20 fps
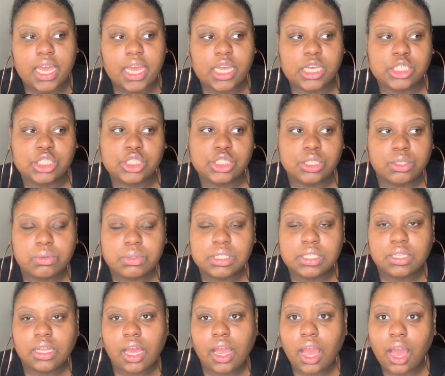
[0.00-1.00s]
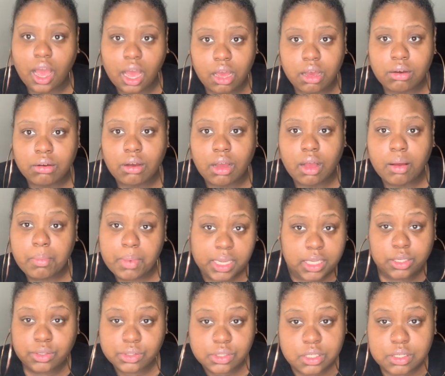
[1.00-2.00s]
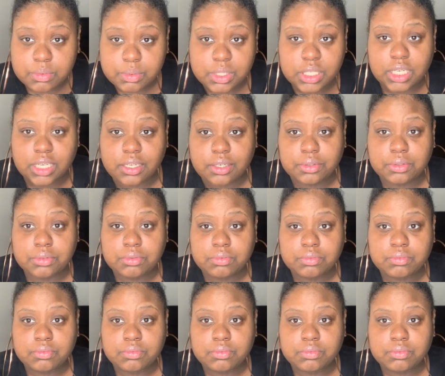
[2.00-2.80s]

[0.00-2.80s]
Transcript: And she was like, oh, on my YouTube channel.